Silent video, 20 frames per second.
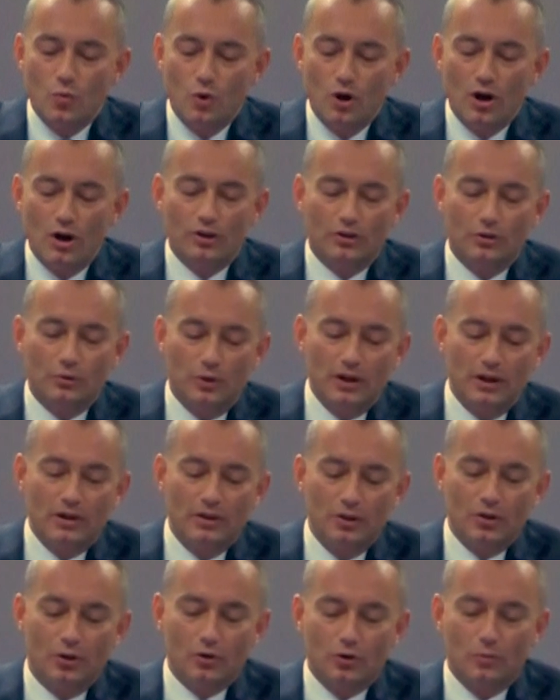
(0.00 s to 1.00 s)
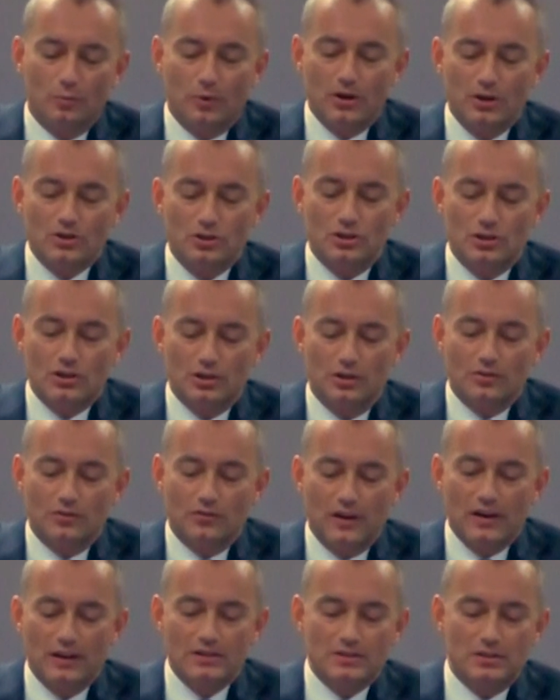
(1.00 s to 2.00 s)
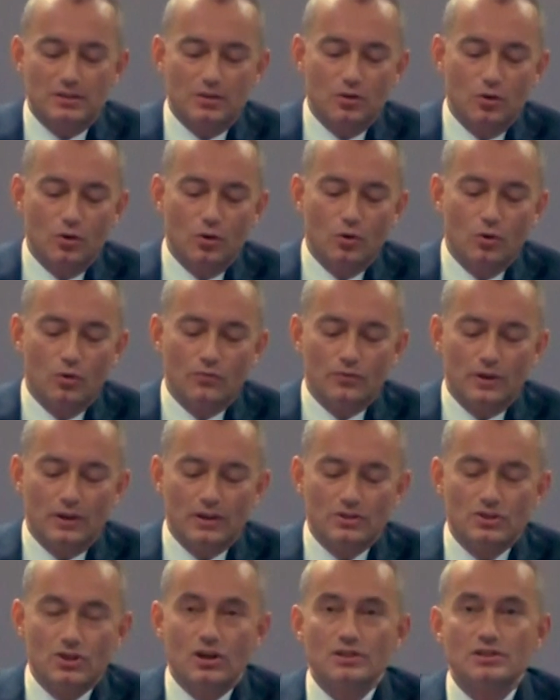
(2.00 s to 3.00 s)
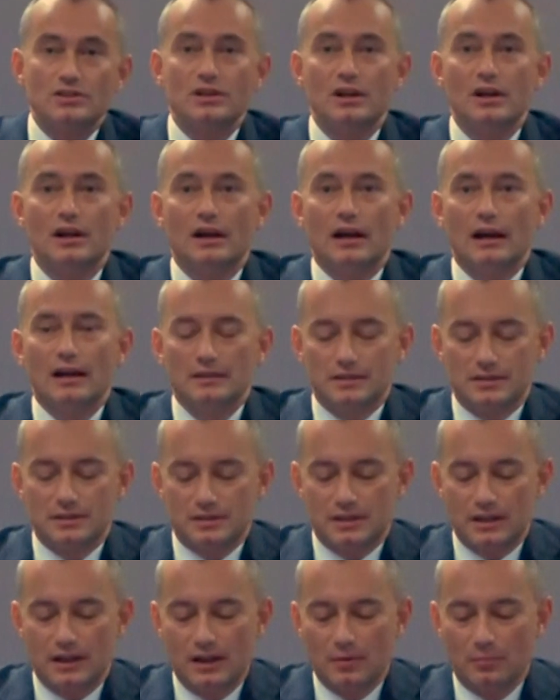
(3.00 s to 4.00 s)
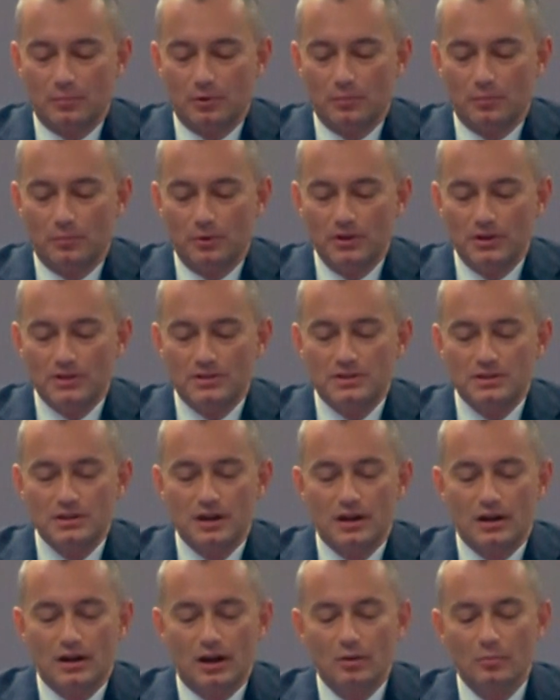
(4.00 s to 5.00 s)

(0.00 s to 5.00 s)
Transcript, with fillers: work to end the occupation and advance the goal of a just and sustainable peace,